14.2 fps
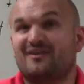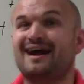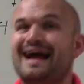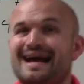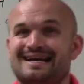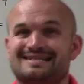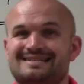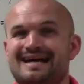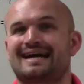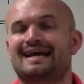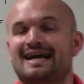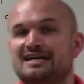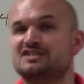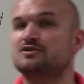for x, not
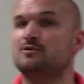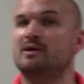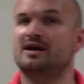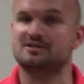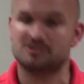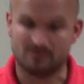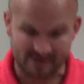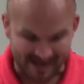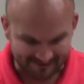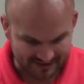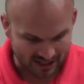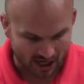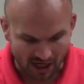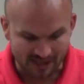x squared. So we have
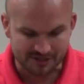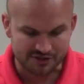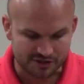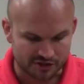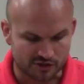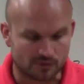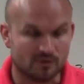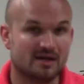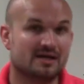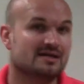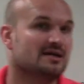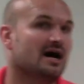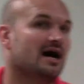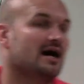to undo
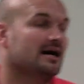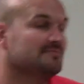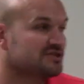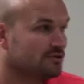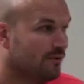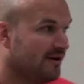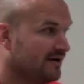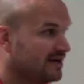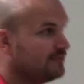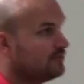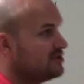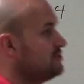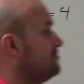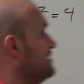um, squaring,
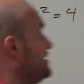which would